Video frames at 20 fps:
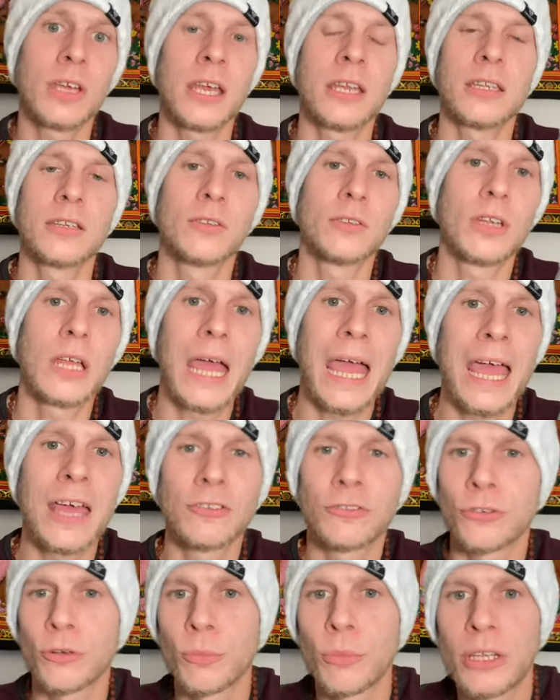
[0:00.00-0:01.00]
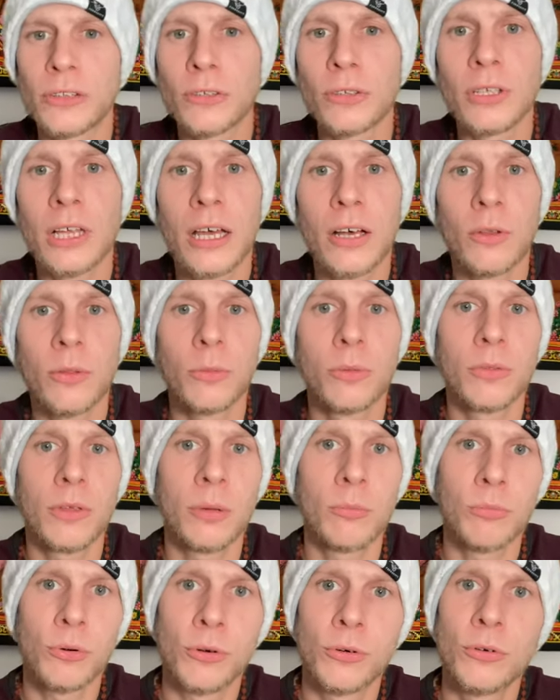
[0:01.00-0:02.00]
And as your mental health
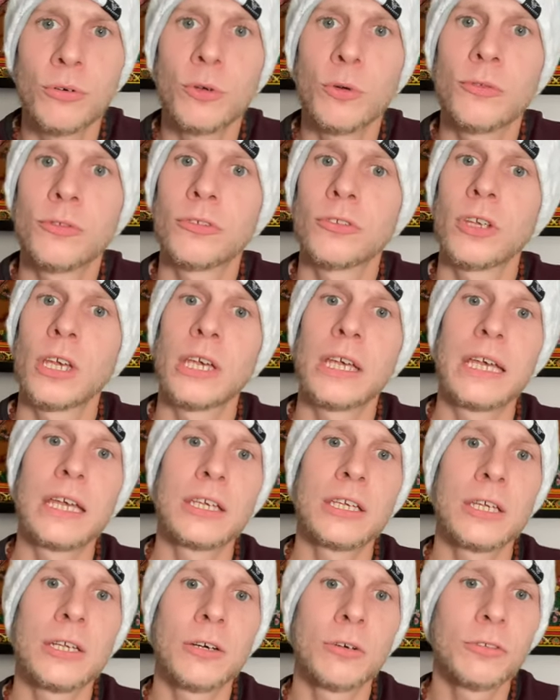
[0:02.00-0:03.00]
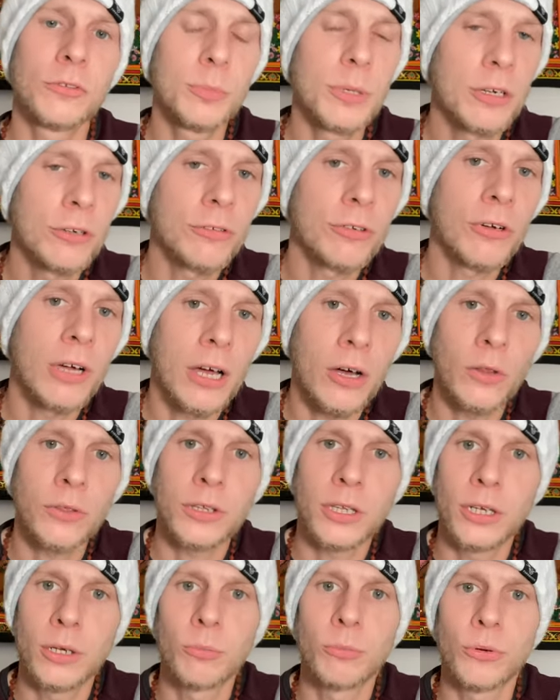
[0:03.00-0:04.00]
improves, you know, spiritual health
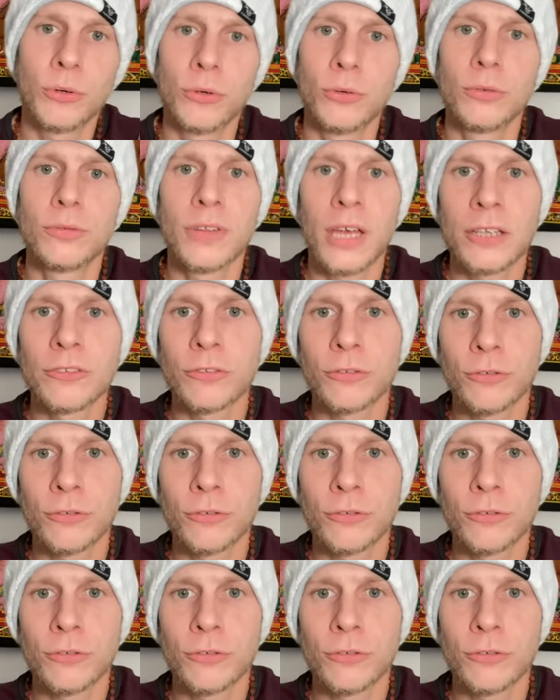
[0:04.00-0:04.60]
can improve. That's